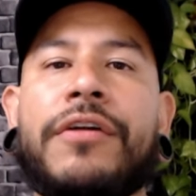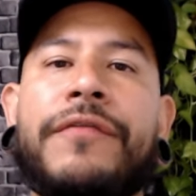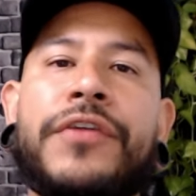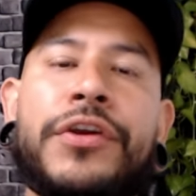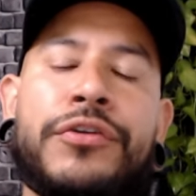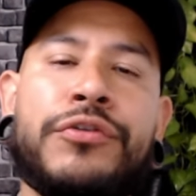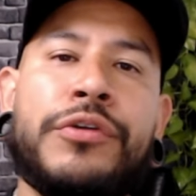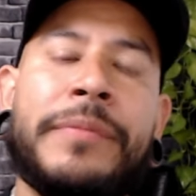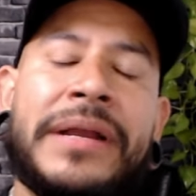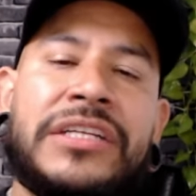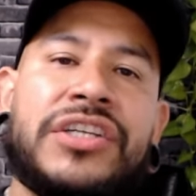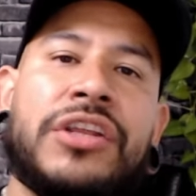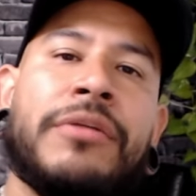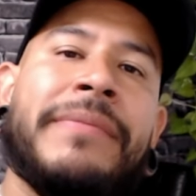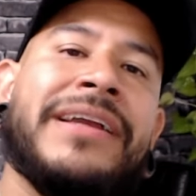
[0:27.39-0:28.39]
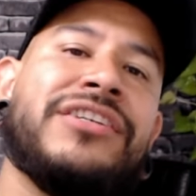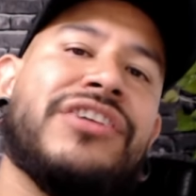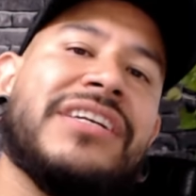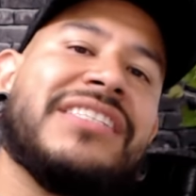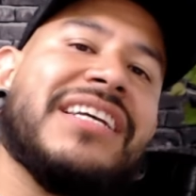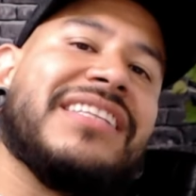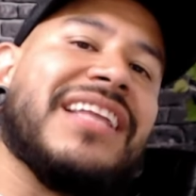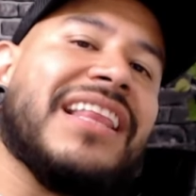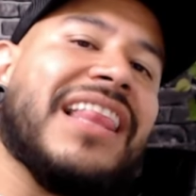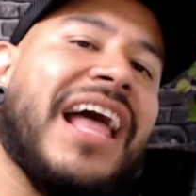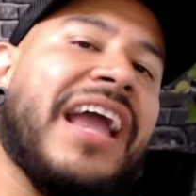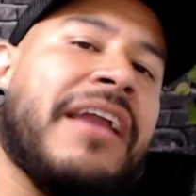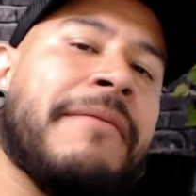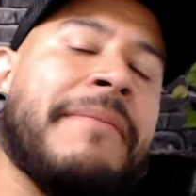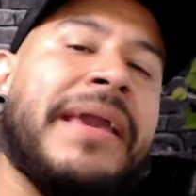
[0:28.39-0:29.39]
If you're new to my channel, make sure to hit the
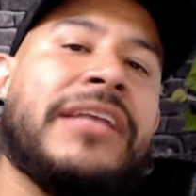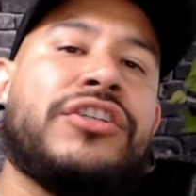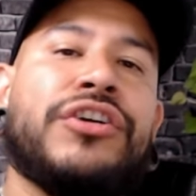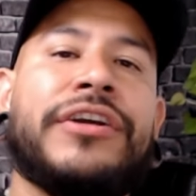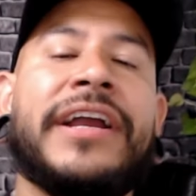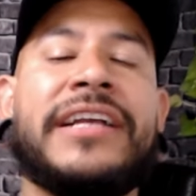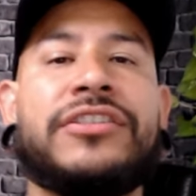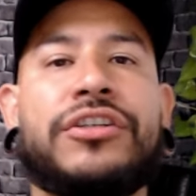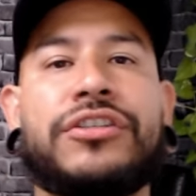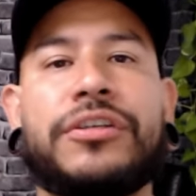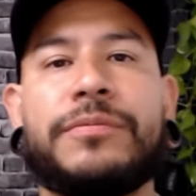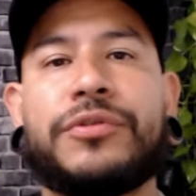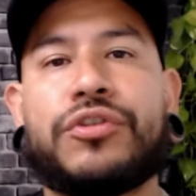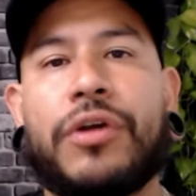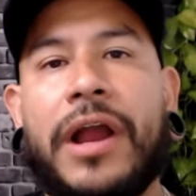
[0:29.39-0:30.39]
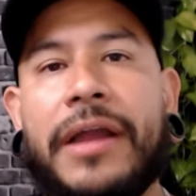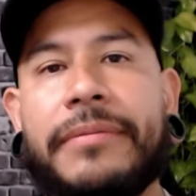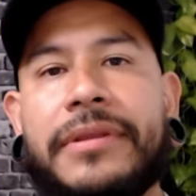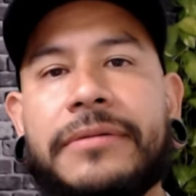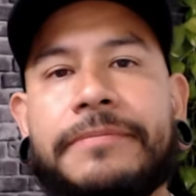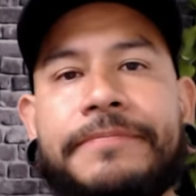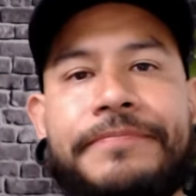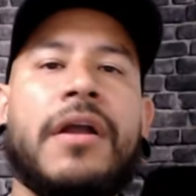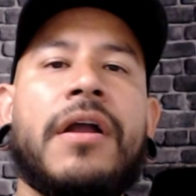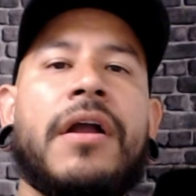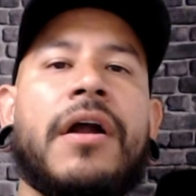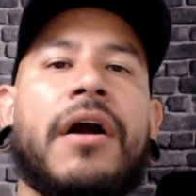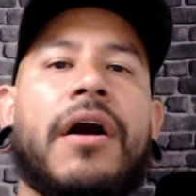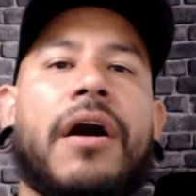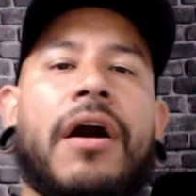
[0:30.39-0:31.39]
like, make sure you guys are subscribed.
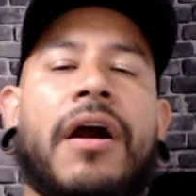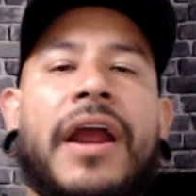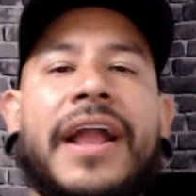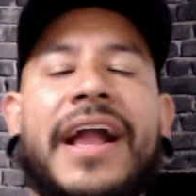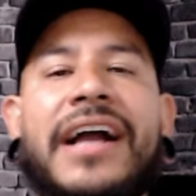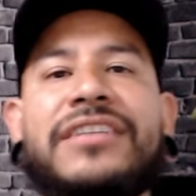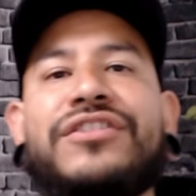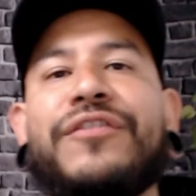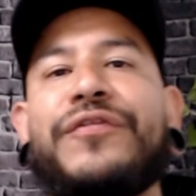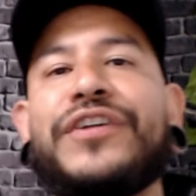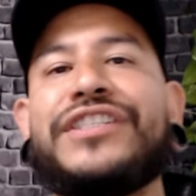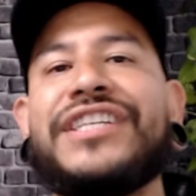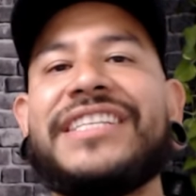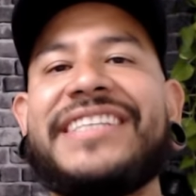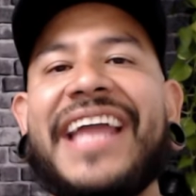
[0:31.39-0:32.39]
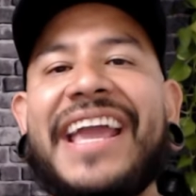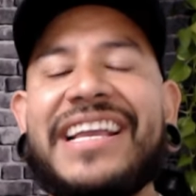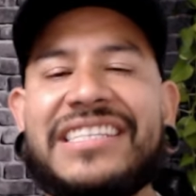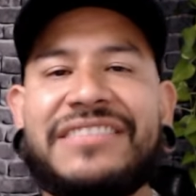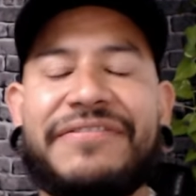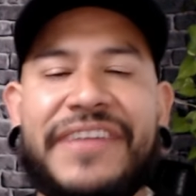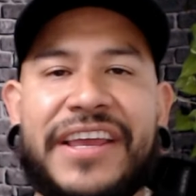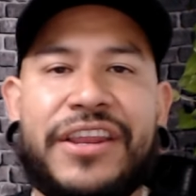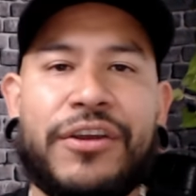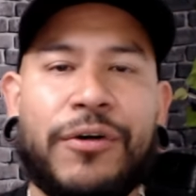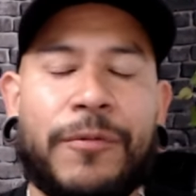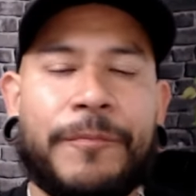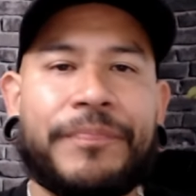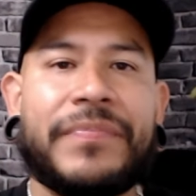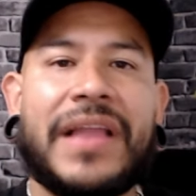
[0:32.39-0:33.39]
All right, guys, so for today's
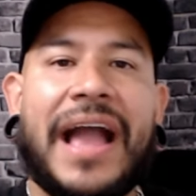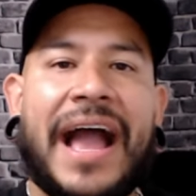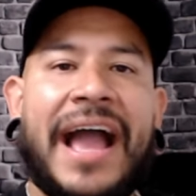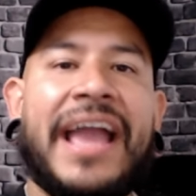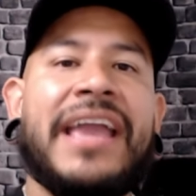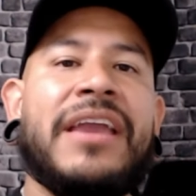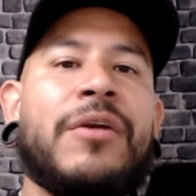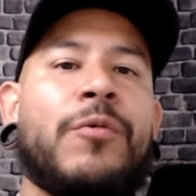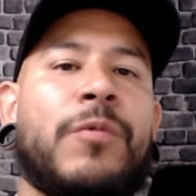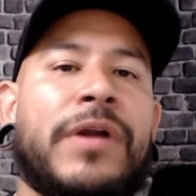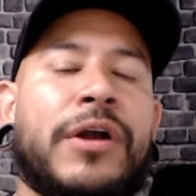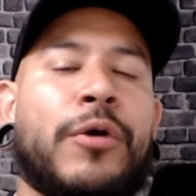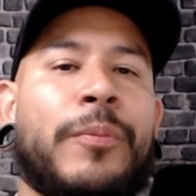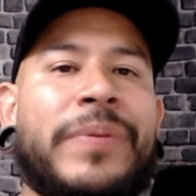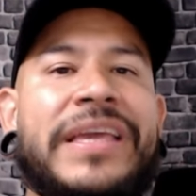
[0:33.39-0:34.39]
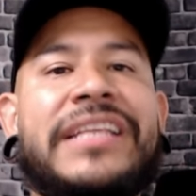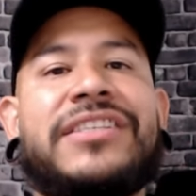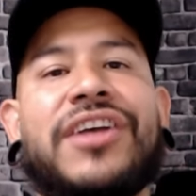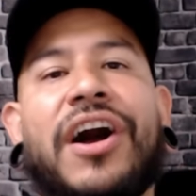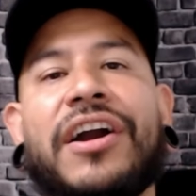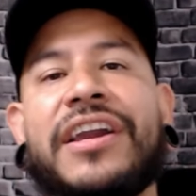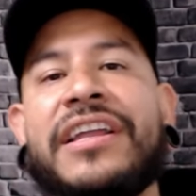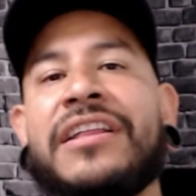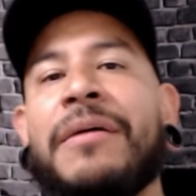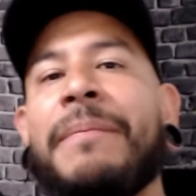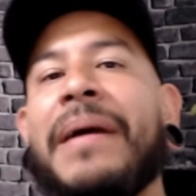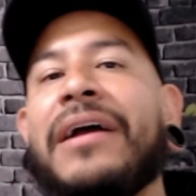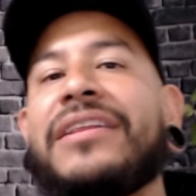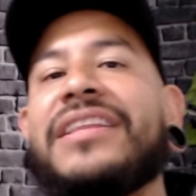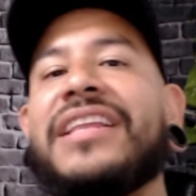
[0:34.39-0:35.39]
video, I will be talking
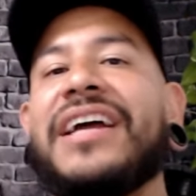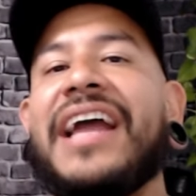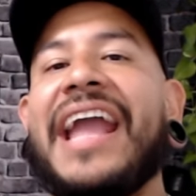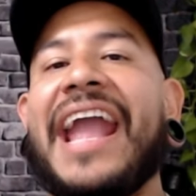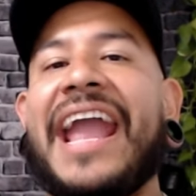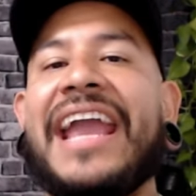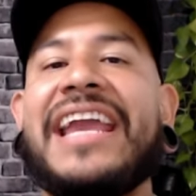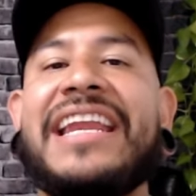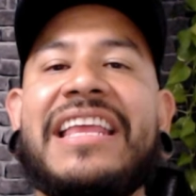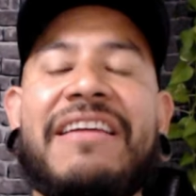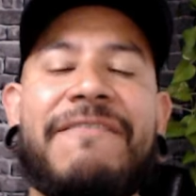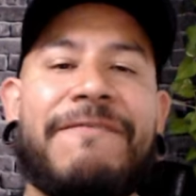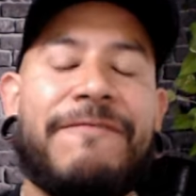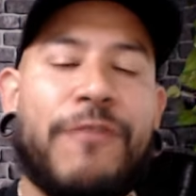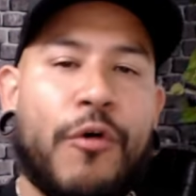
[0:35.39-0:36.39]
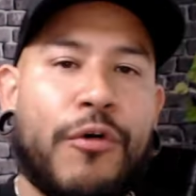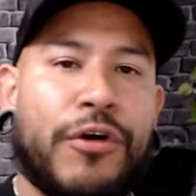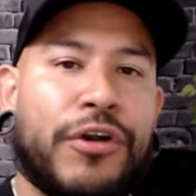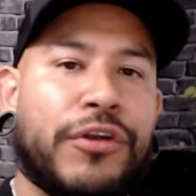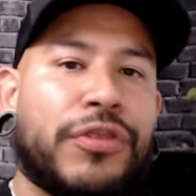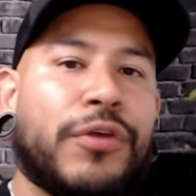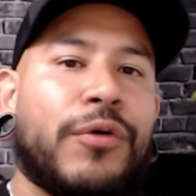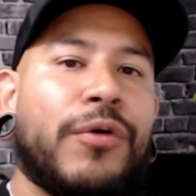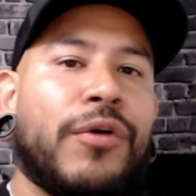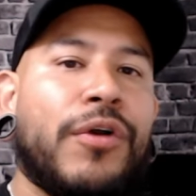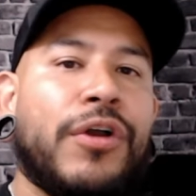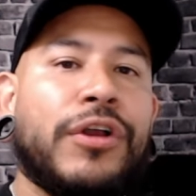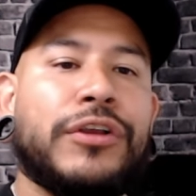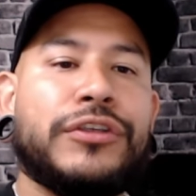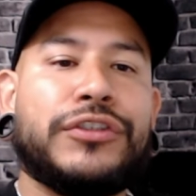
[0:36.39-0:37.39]
about the
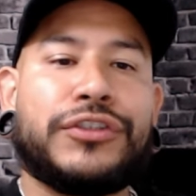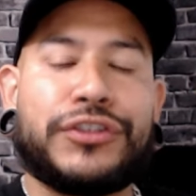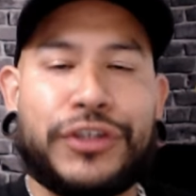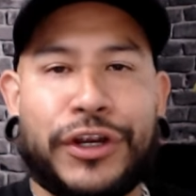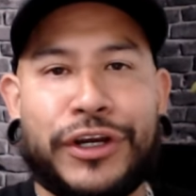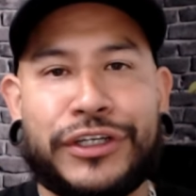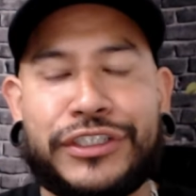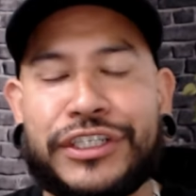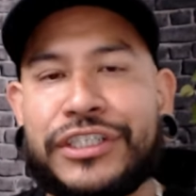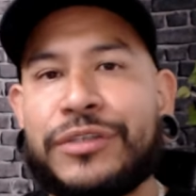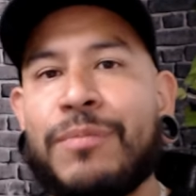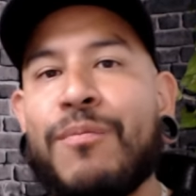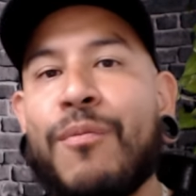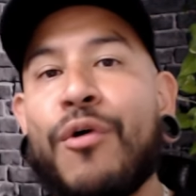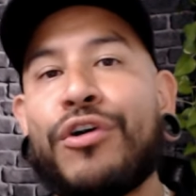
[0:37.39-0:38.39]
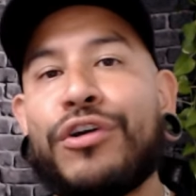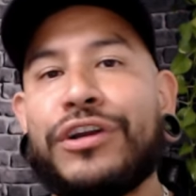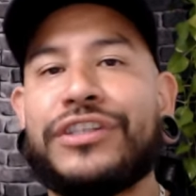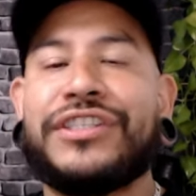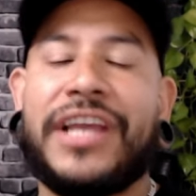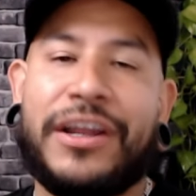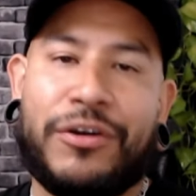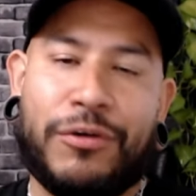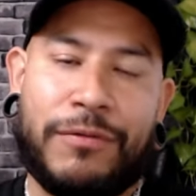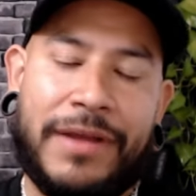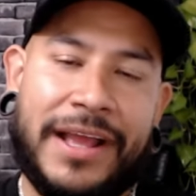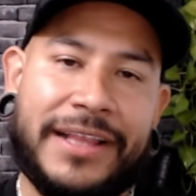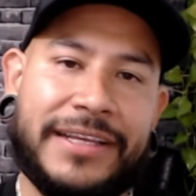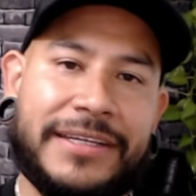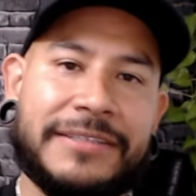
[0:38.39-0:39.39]
84th Sturgis Motorcycle
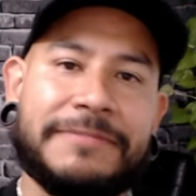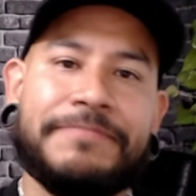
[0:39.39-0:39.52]
Rally.